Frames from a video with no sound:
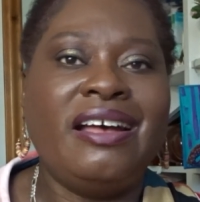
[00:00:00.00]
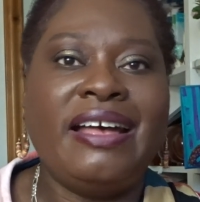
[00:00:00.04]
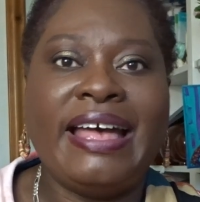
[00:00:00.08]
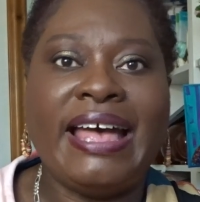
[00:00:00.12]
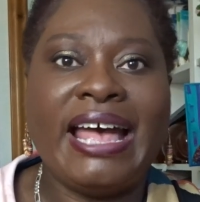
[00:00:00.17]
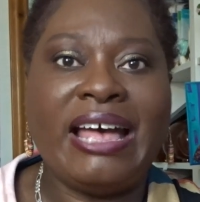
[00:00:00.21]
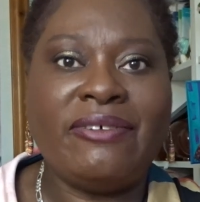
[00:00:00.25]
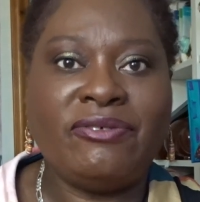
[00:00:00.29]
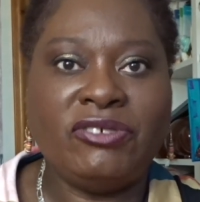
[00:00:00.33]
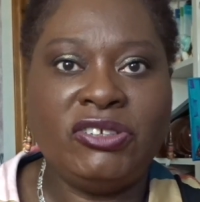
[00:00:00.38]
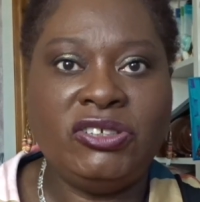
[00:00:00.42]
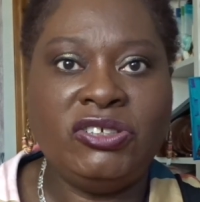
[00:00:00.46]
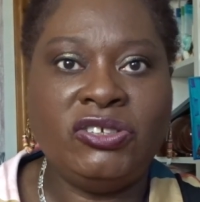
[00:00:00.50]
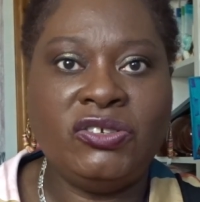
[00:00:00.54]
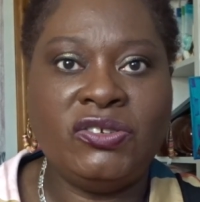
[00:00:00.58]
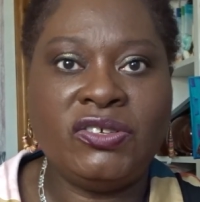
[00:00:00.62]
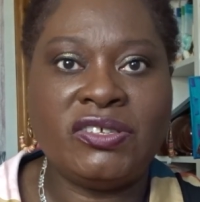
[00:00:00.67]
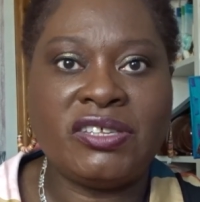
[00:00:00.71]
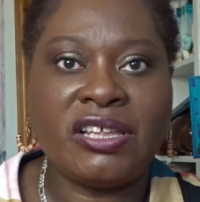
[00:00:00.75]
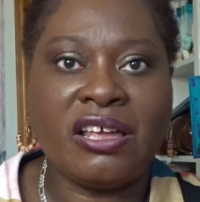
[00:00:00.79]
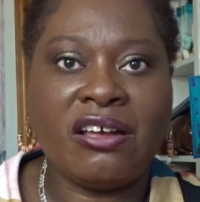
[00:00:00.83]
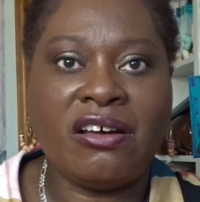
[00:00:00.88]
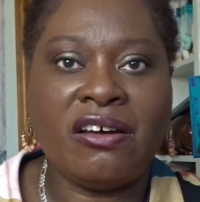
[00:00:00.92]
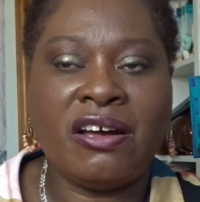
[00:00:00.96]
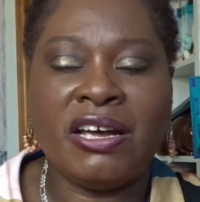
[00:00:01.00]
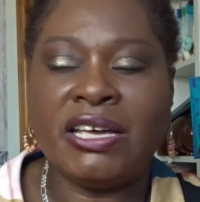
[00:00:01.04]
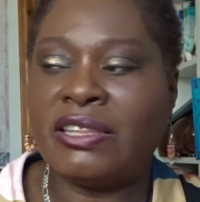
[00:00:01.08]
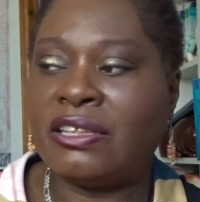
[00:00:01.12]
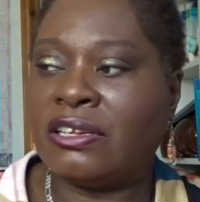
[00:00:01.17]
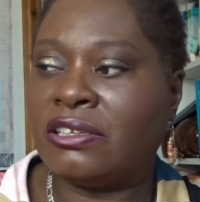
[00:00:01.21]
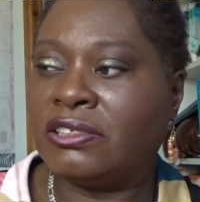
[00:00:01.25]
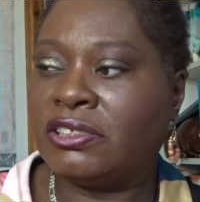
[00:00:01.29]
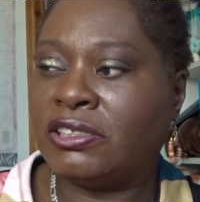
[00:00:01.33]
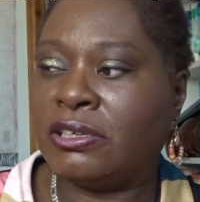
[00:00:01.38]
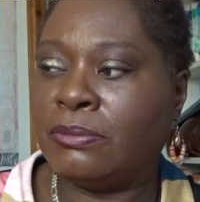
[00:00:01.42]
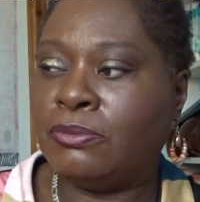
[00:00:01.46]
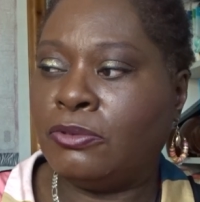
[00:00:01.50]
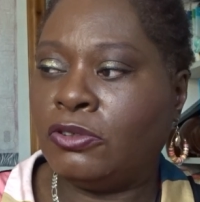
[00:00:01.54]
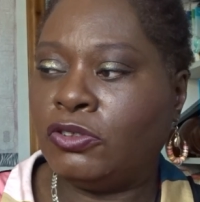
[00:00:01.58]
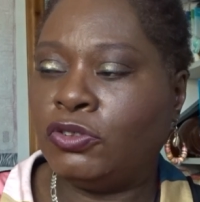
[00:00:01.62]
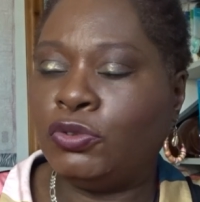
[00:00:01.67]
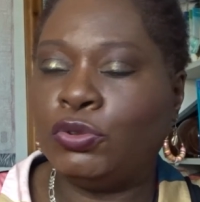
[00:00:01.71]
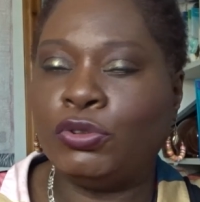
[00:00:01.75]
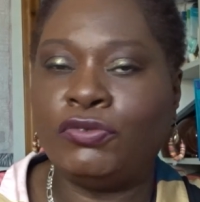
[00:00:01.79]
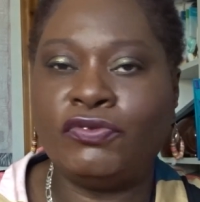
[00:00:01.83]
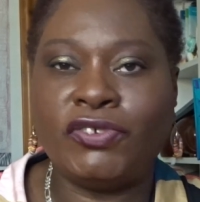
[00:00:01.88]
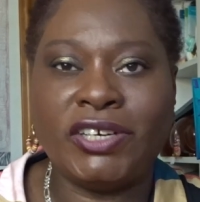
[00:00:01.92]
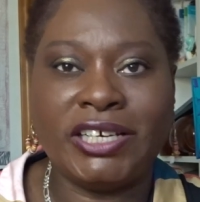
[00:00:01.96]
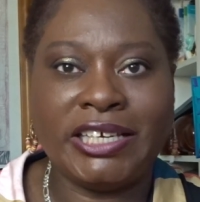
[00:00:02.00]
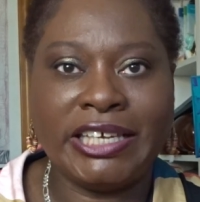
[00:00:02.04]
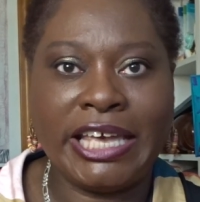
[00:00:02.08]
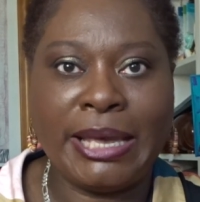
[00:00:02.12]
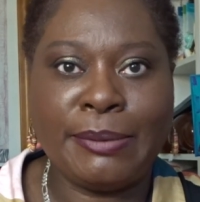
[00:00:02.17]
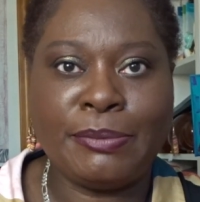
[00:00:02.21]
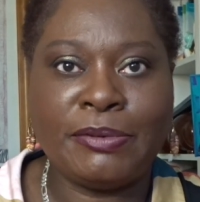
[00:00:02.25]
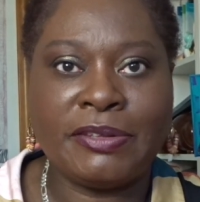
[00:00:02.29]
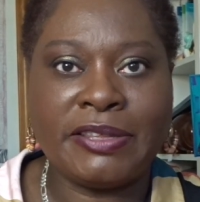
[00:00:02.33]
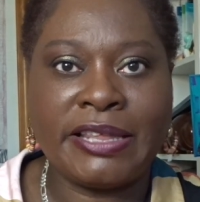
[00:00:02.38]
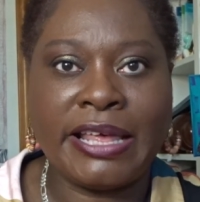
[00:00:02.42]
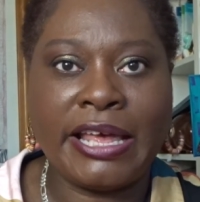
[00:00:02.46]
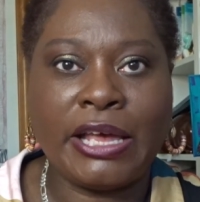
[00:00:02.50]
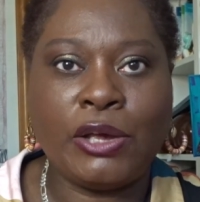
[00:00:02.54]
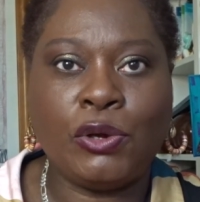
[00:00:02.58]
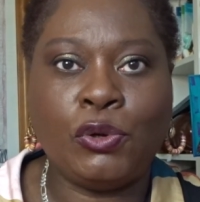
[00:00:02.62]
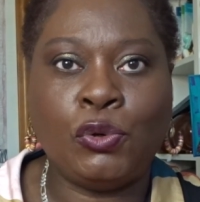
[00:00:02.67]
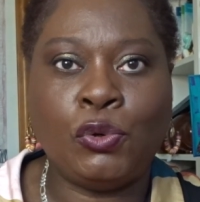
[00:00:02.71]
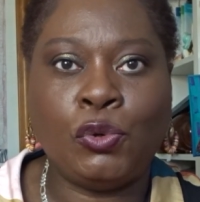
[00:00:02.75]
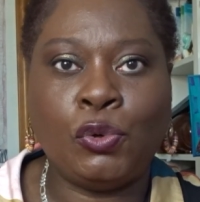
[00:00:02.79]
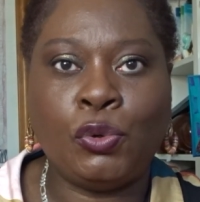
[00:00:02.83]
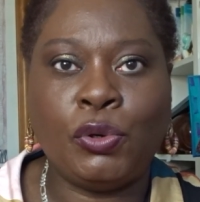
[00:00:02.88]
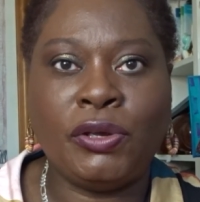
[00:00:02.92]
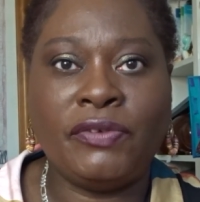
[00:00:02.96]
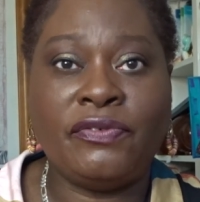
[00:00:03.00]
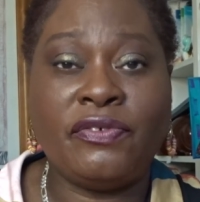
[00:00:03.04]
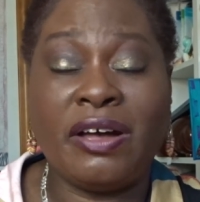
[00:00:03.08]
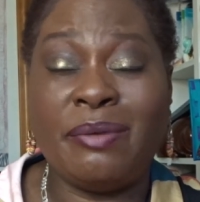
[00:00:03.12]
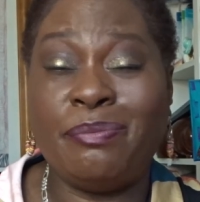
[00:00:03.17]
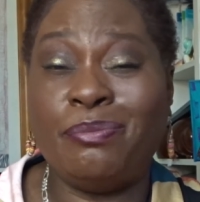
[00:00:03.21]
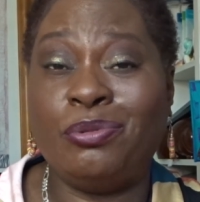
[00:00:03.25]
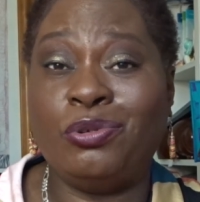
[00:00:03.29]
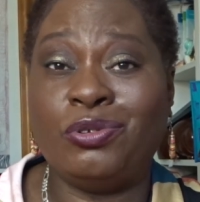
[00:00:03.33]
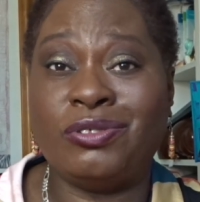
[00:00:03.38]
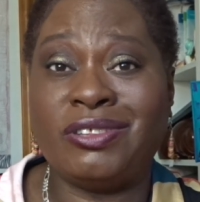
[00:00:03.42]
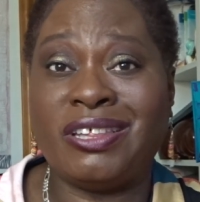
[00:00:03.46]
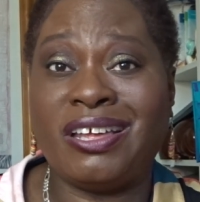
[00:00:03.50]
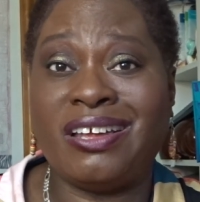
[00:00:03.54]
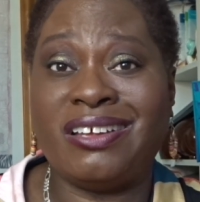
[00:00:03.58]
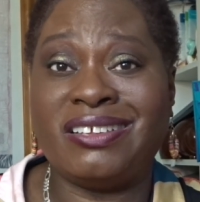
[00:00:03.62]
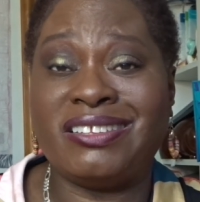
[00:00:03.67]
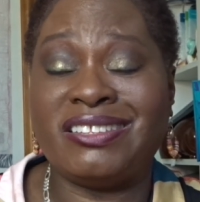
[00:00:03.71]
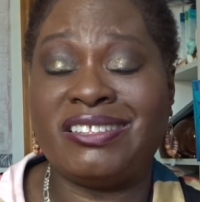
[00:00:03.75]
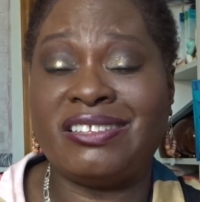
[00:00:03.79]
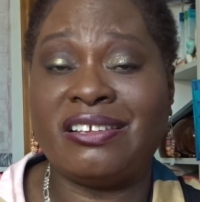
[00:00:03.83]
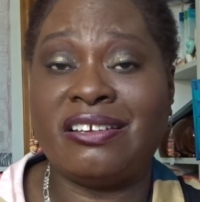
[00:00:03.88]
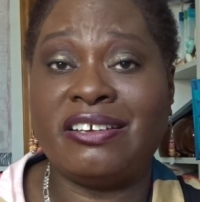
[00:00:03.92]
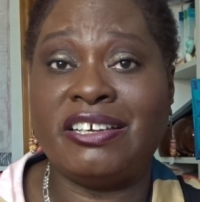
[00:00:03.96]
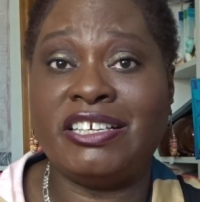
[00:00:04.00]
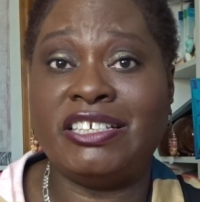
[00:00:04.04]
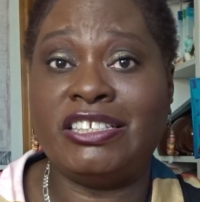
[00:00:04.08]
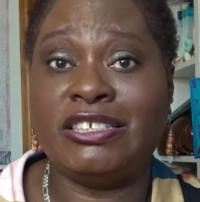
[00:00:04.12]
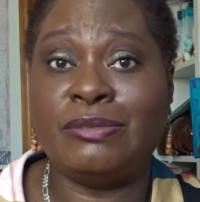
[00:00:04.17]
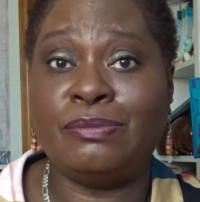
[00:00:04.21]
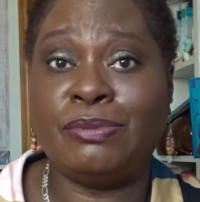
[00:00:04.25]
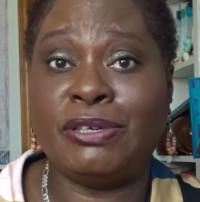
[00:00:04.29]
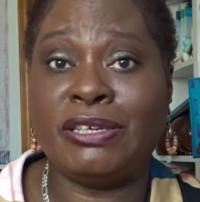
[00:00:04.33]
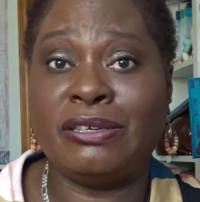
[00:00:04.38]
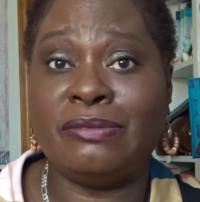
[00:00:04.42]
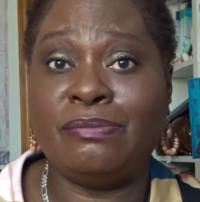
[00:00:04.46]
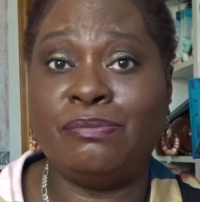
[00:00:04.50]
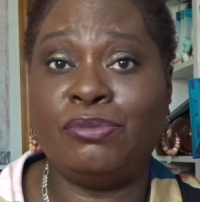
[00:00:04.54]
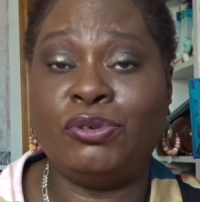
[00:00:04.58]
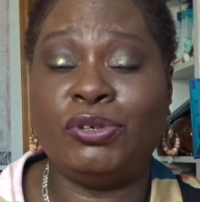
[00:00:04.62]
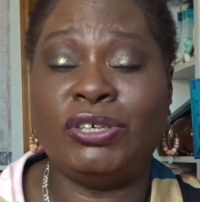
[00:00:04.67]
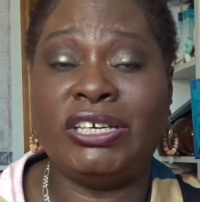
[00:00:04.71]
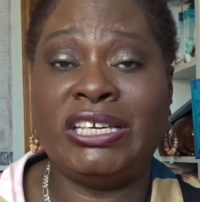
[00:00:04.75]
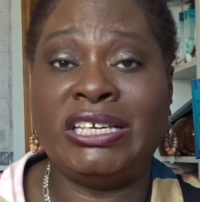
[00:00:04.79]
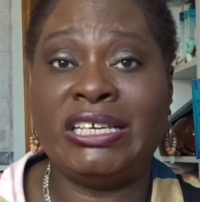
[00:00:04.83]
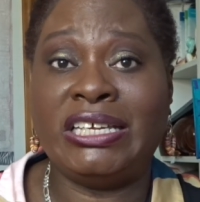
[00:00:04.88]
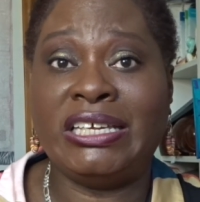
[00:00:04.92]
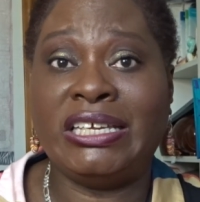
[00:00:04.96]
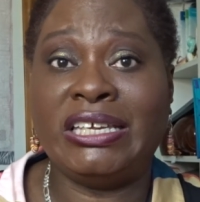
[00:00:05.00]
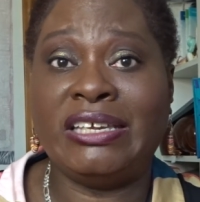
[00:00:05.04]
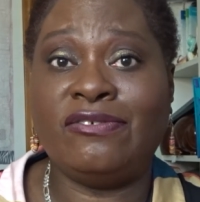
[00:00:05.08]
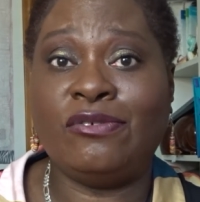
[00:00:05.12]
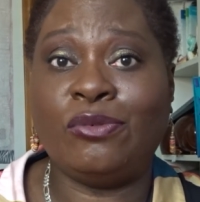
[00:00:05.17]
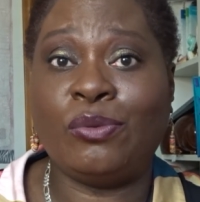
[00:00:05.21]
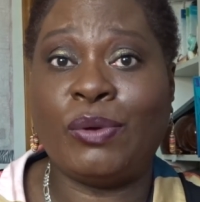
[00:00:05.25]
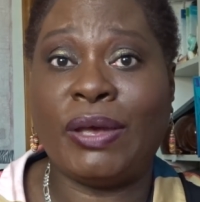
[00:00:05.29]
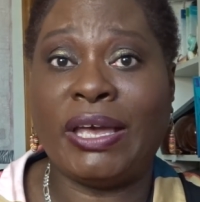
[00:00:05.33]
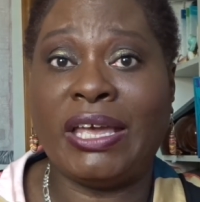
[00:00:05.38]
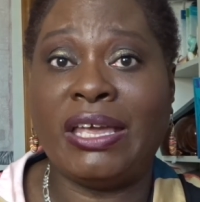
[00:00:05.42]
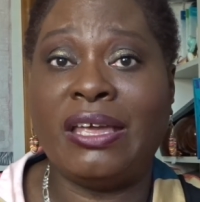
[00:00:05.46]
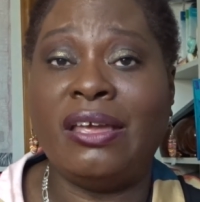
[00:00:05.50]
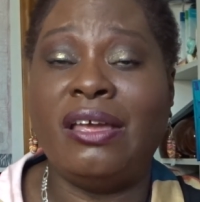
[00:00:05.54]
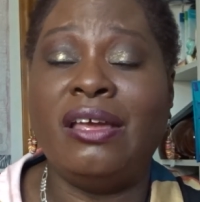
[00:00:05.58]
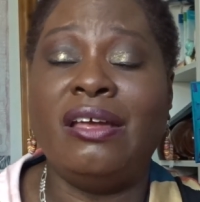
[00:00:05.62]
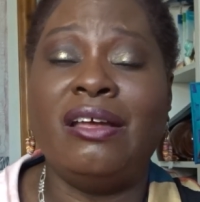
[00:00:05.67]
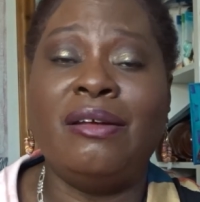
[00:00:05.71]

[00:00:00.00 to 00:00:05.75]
Haven't used that either, so I'm not sure if I kept that or if I put that aside to be put in a giveaway.